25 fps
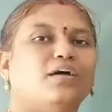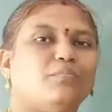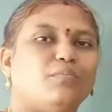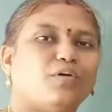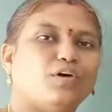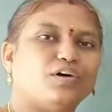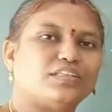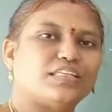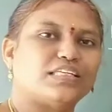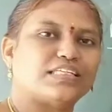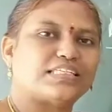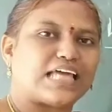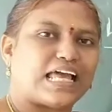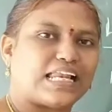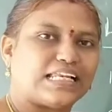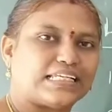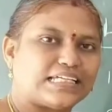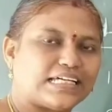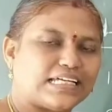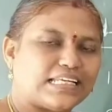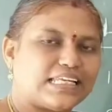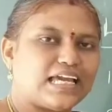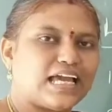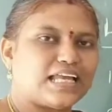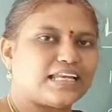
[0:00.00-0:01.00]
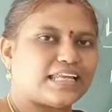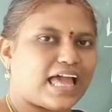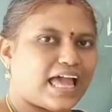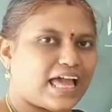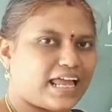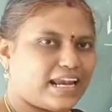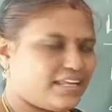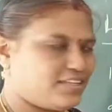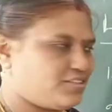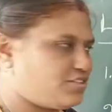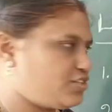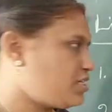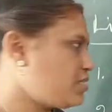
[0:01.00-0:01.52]
both as alkali and
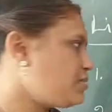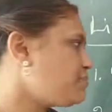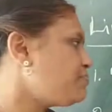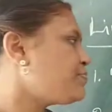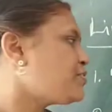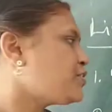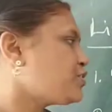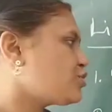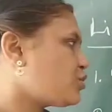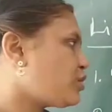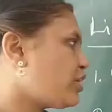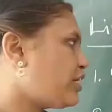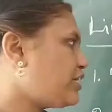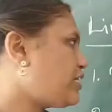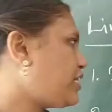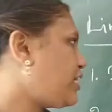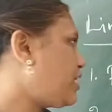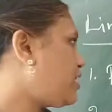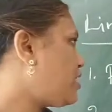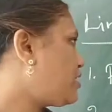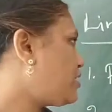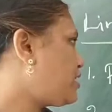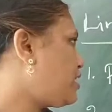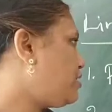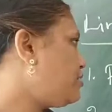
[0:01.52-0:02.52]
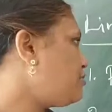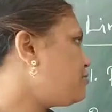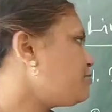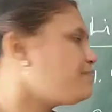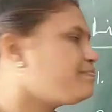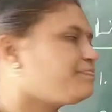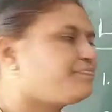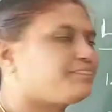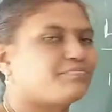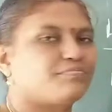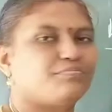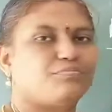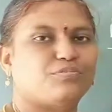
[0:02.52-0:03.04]
halogen. So it cannot give
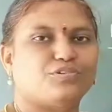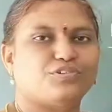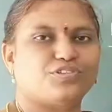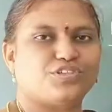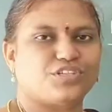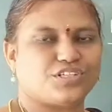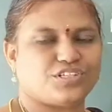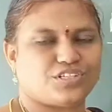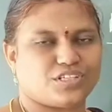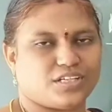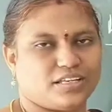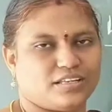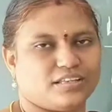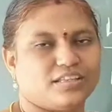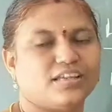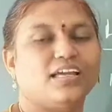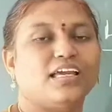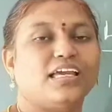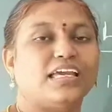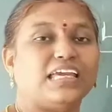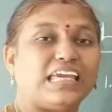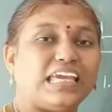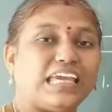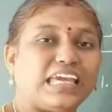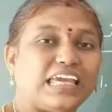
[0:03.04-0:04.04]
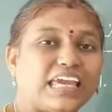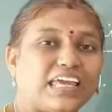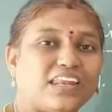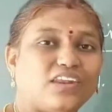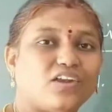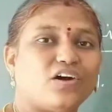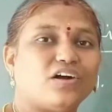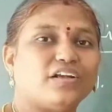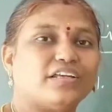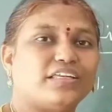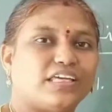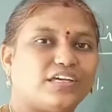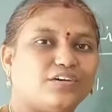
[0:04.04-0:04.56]
position. He
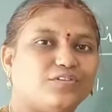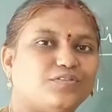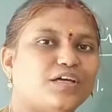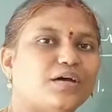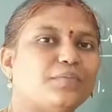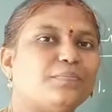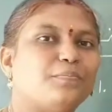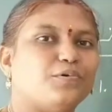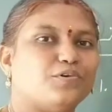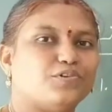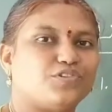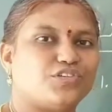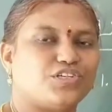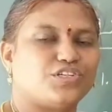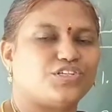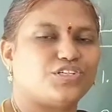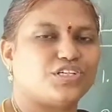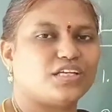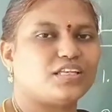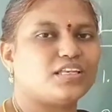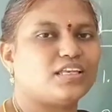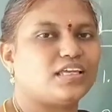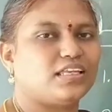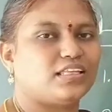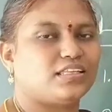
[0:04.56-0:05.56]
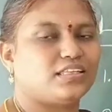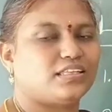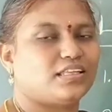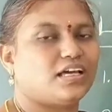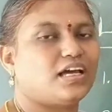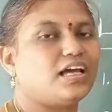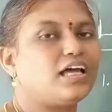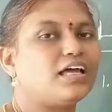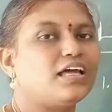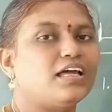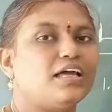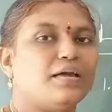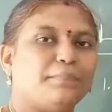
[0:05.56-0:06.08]
cannot give the position in
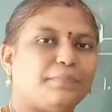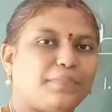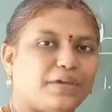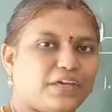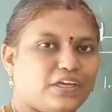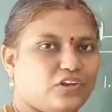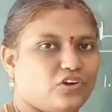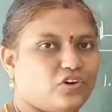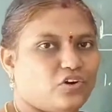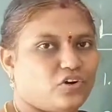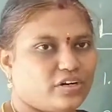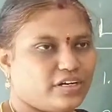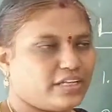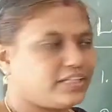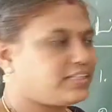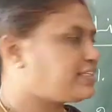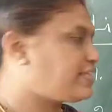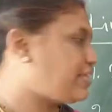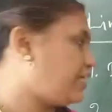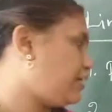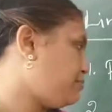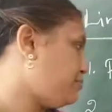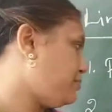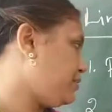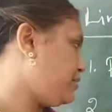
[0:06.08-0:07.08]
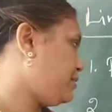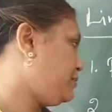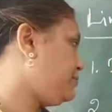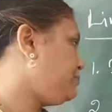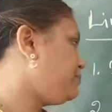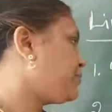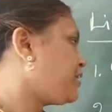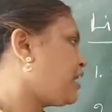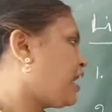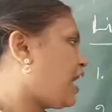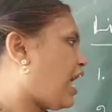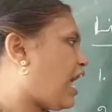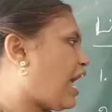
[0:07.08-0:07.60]
the periodic
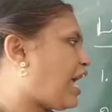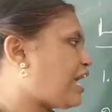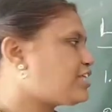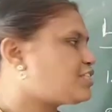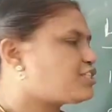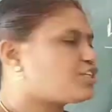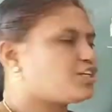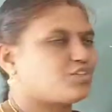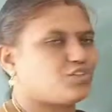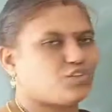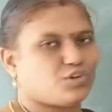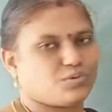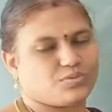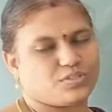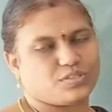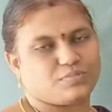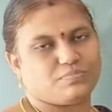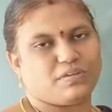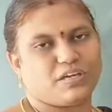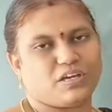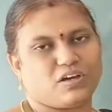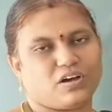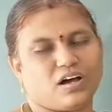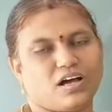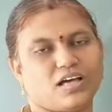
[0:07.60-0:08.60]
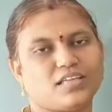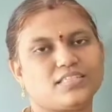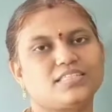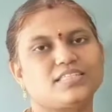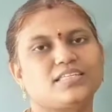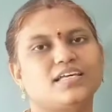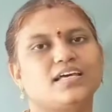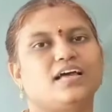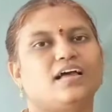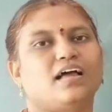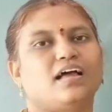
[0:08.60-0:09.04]
table. Isotopes, because